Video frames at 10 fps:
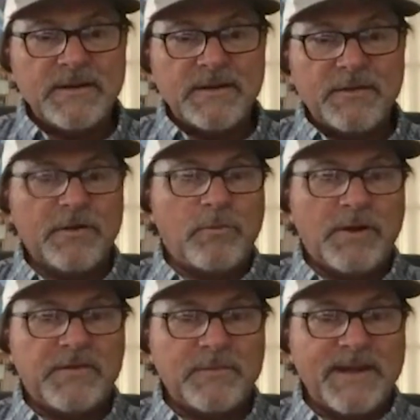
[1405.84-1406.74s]
They're the
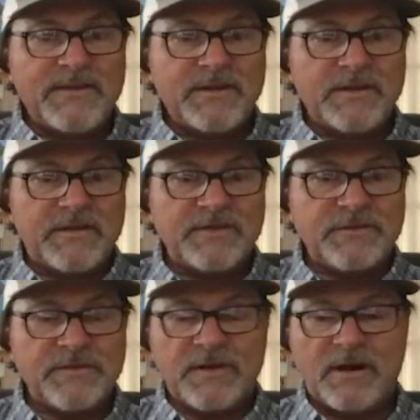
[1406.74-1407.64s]
ones who make the
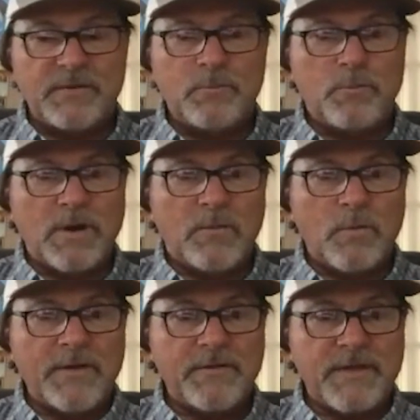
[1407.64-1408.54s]
decisions on
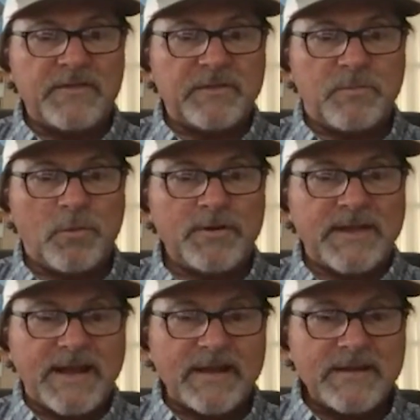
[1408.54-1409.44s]
whether they support
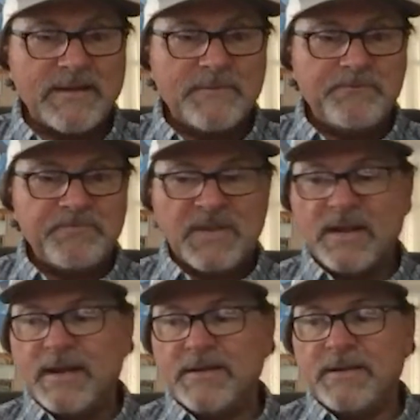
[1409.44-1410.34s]
that.
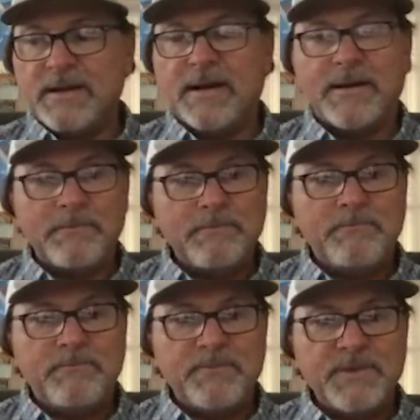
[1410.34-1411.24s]
And,
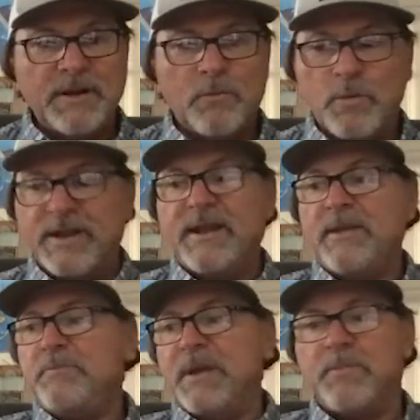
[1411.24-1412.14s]
we
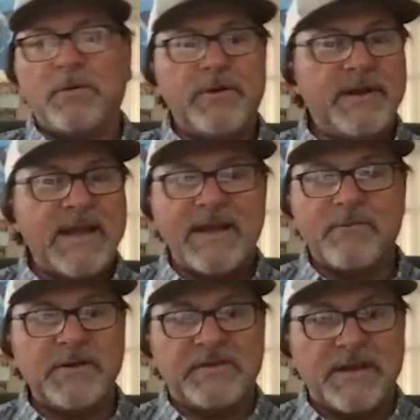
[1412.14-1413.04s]
need people in
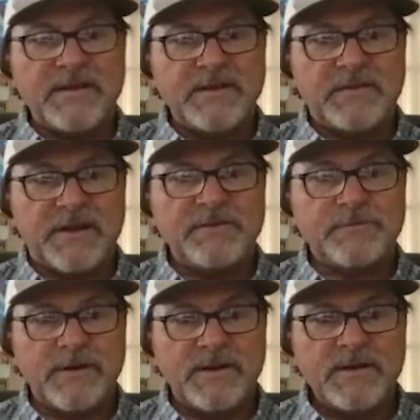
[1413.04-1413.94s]
every state in this
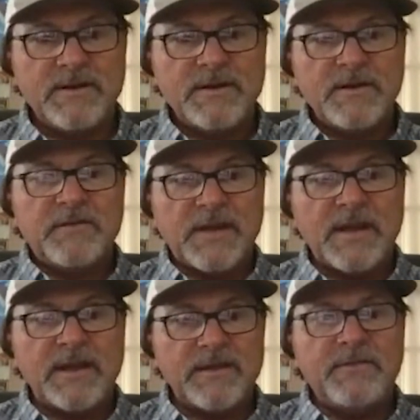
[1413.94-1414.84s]
country
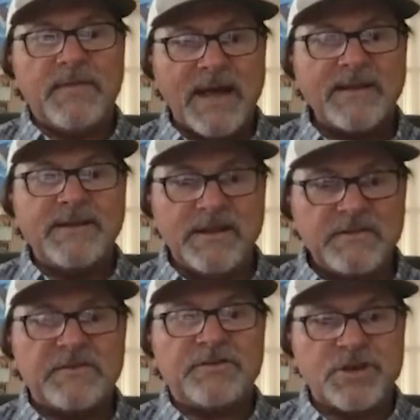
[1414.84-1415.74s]
saying that
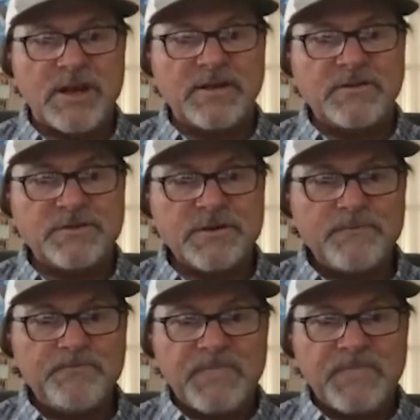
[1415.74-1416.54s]
needs to change.